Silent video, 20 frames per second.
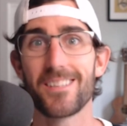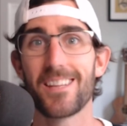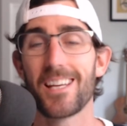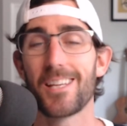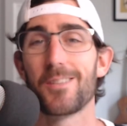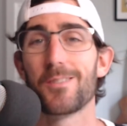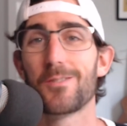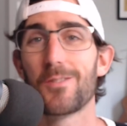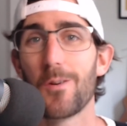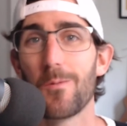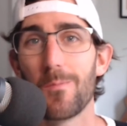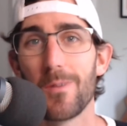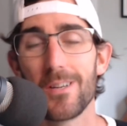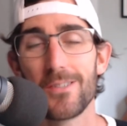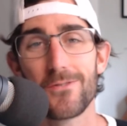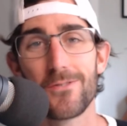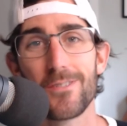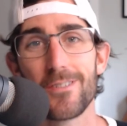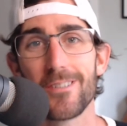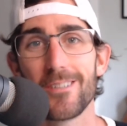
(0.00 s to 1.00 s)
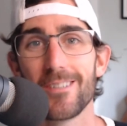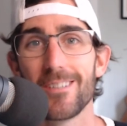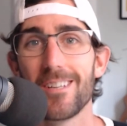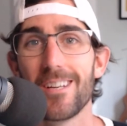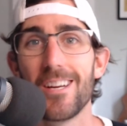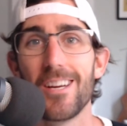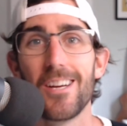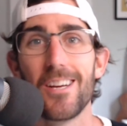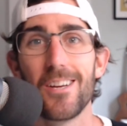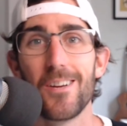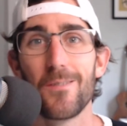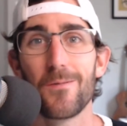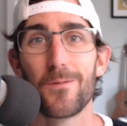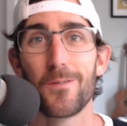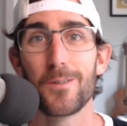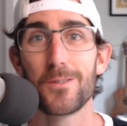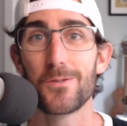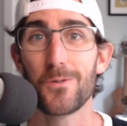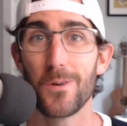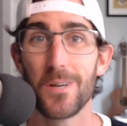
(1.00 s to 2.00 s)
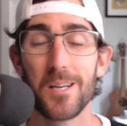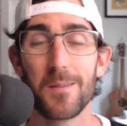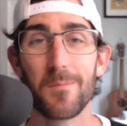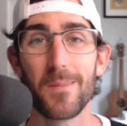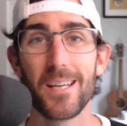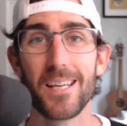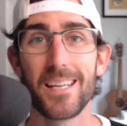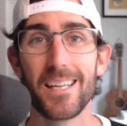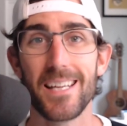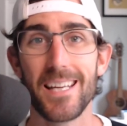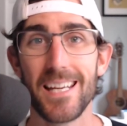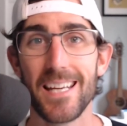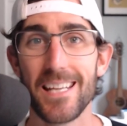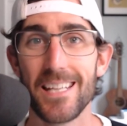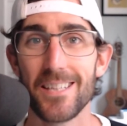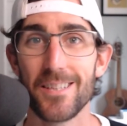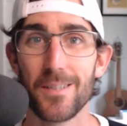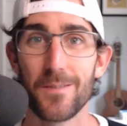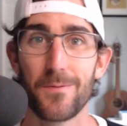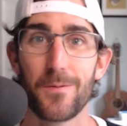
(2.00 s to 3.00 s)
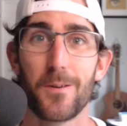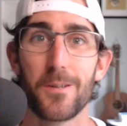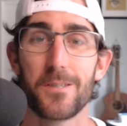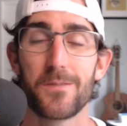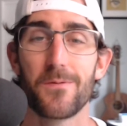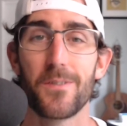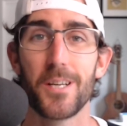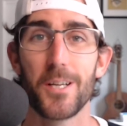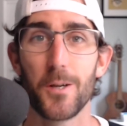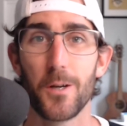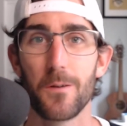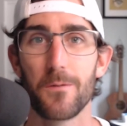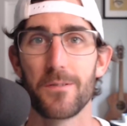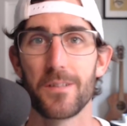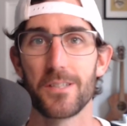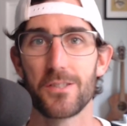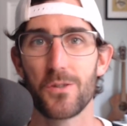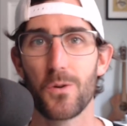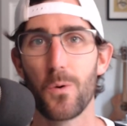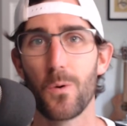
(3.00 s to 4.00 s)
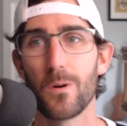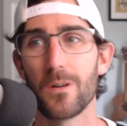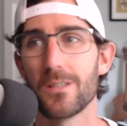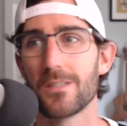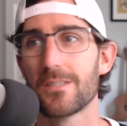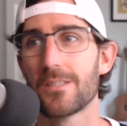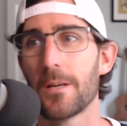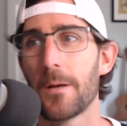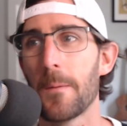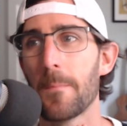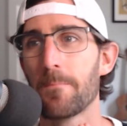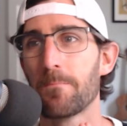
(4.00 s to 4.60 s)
Thank you so much for joining me in the first video of this course.